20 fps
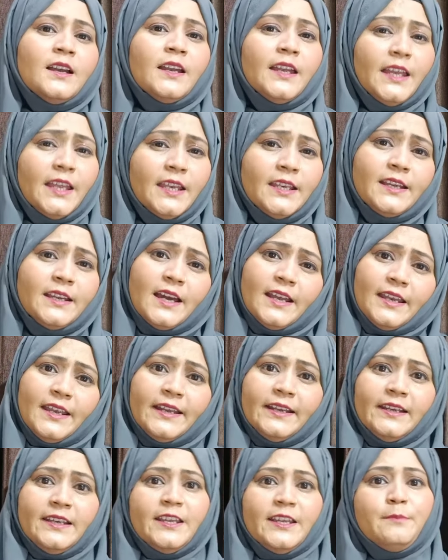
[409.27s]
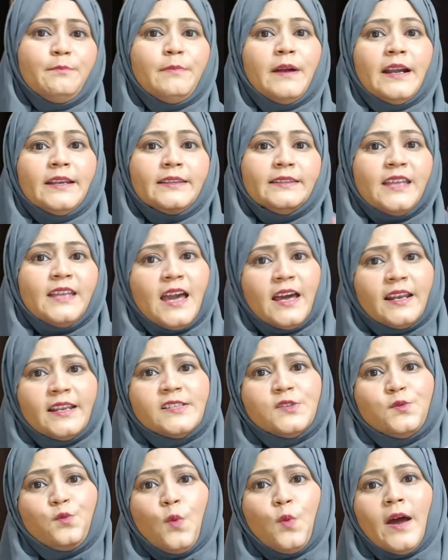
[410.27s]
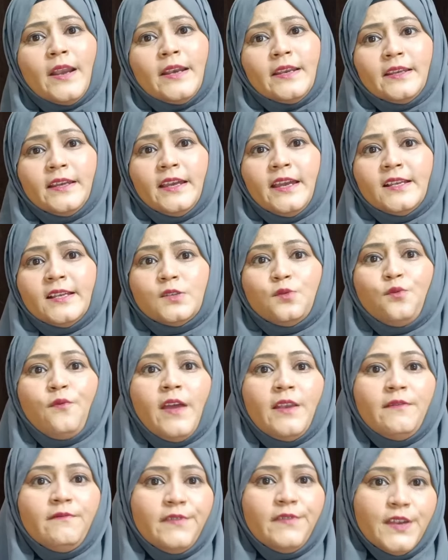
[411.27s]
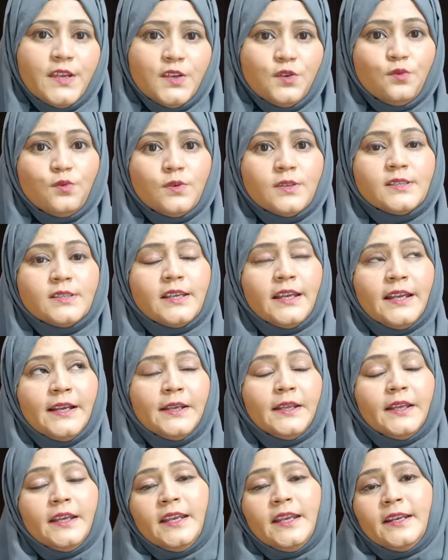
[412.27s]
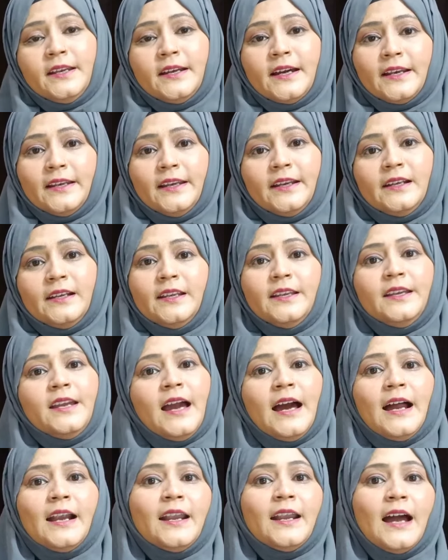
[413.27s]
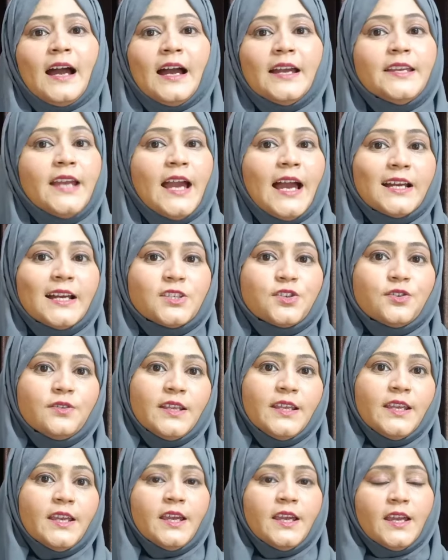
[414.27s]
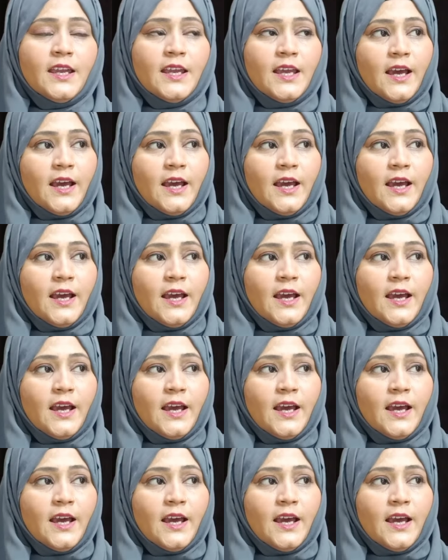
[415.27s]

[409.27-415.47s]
incorrectly, but there is one case when we use it incorrectly, and I actually